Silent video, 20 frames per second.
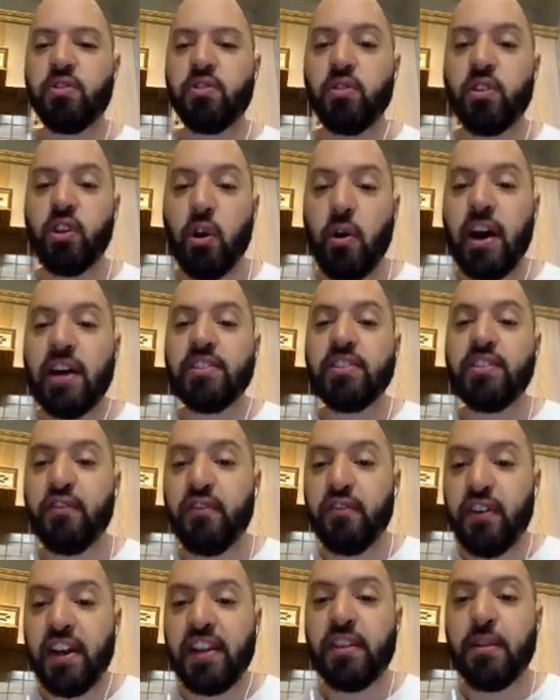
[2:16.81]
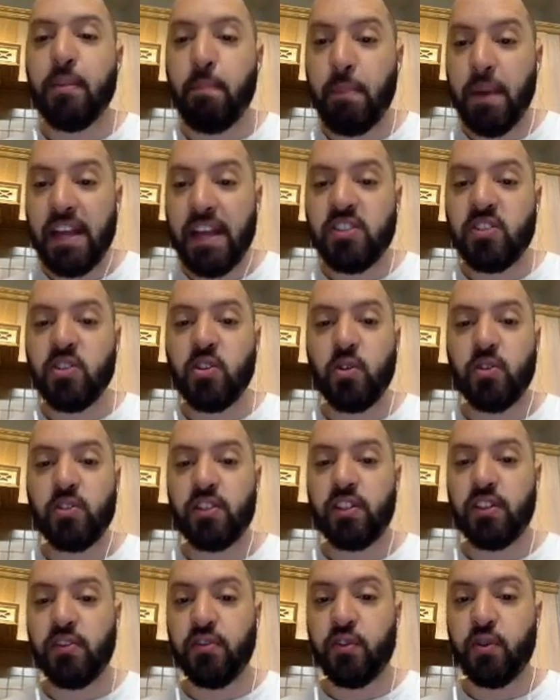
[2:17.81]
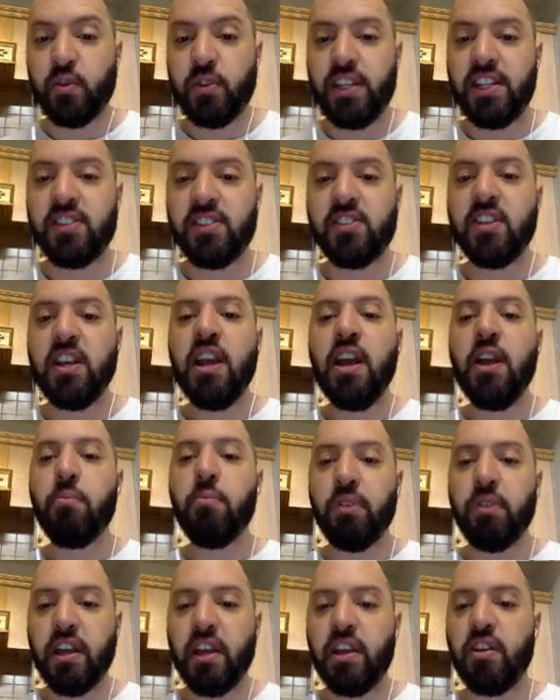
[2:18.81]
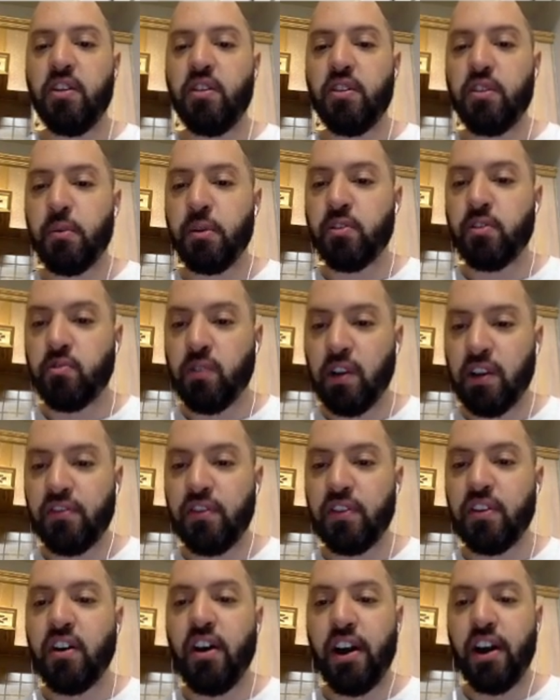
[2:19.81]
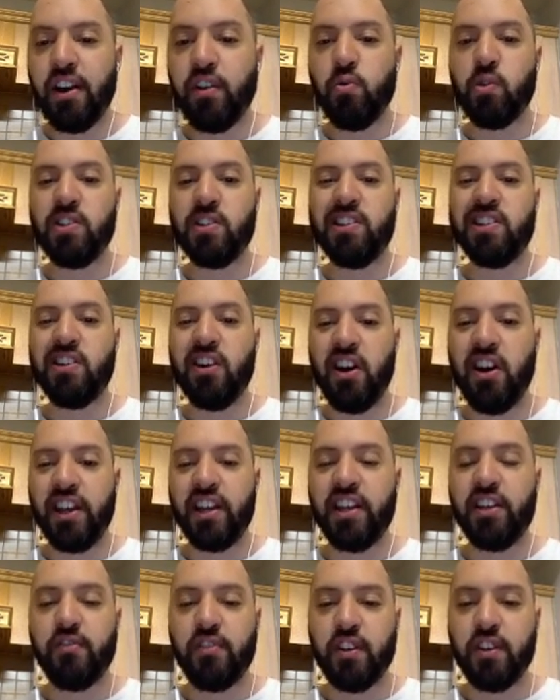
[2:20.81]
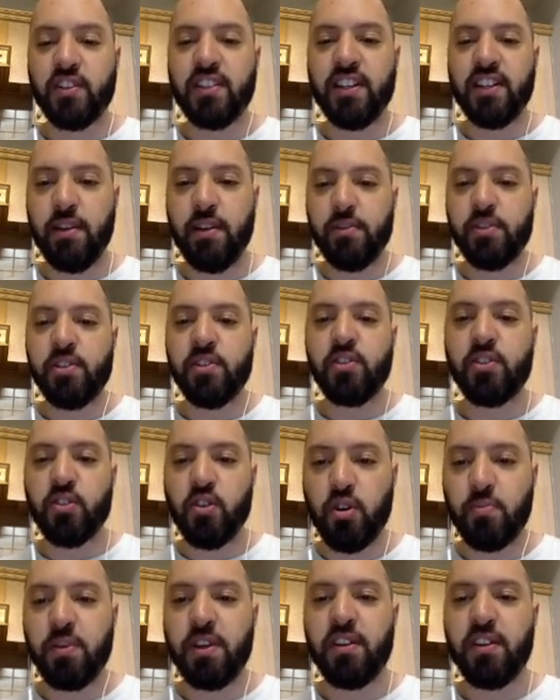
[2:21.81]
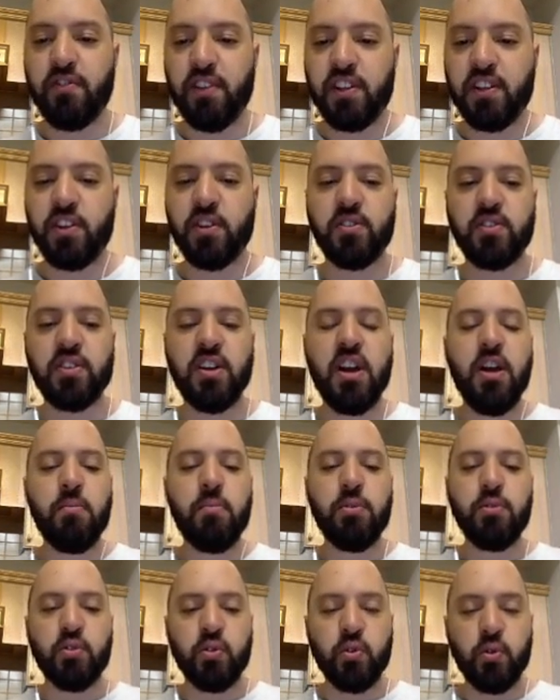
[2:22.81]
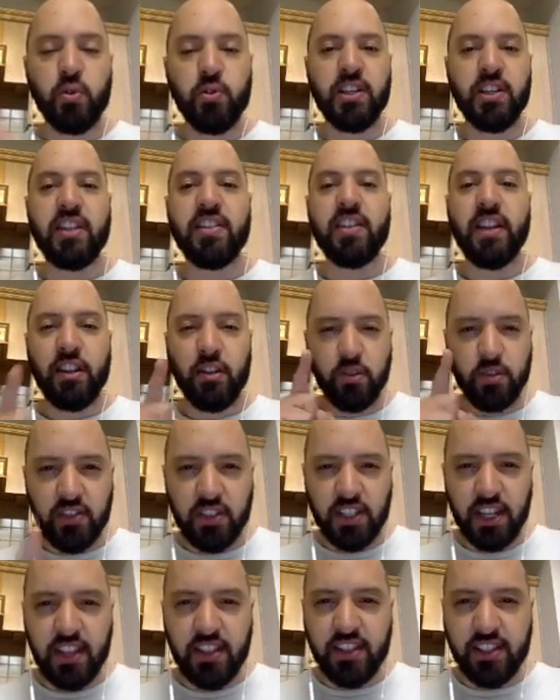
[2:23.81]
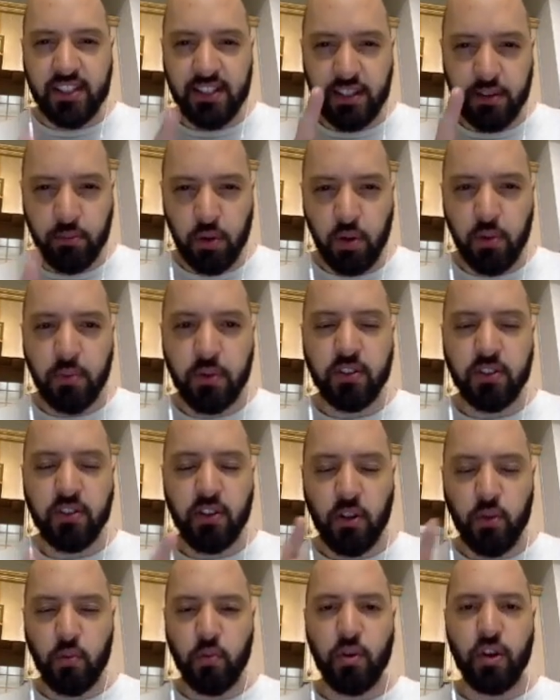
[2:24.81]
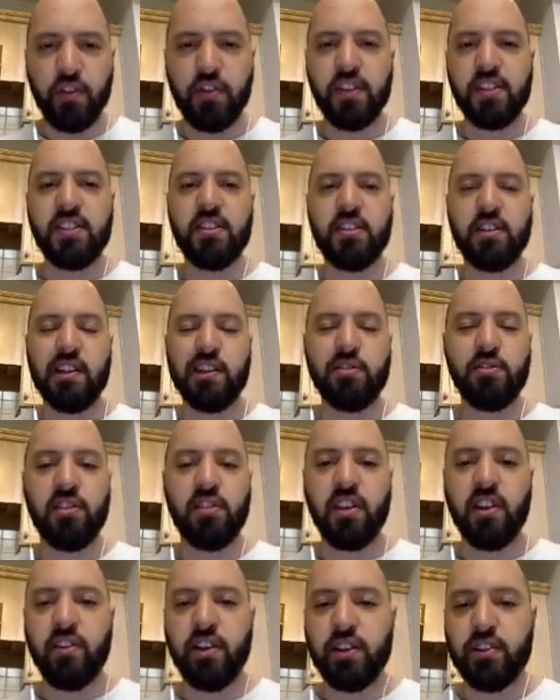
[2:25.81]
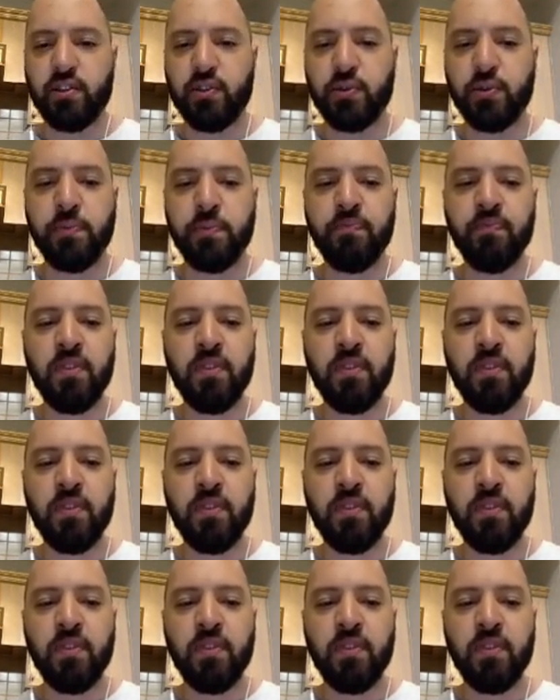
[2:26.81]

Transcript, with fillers: So go out and find the best content for your needs, bringing you the most relevant, high quality and high converting images, copy and videos. Pulls it all together and you'll see this in a moment, so don't worry if this is a little theoretical.